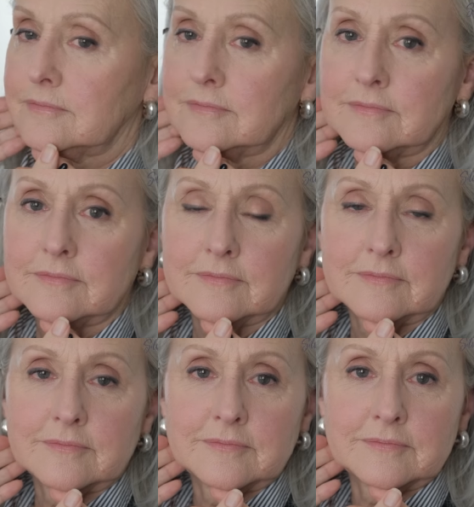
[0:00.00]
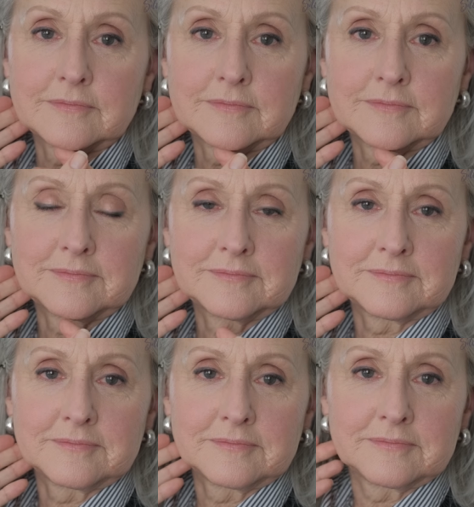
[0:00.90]

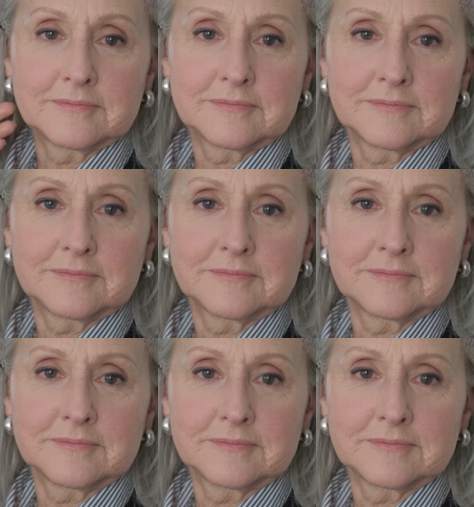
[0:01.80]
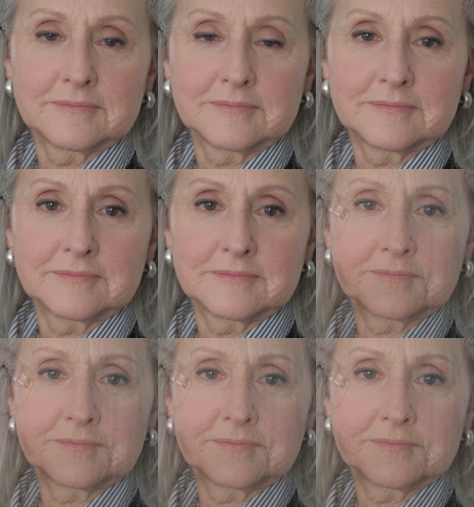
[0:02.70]
(no one is talking)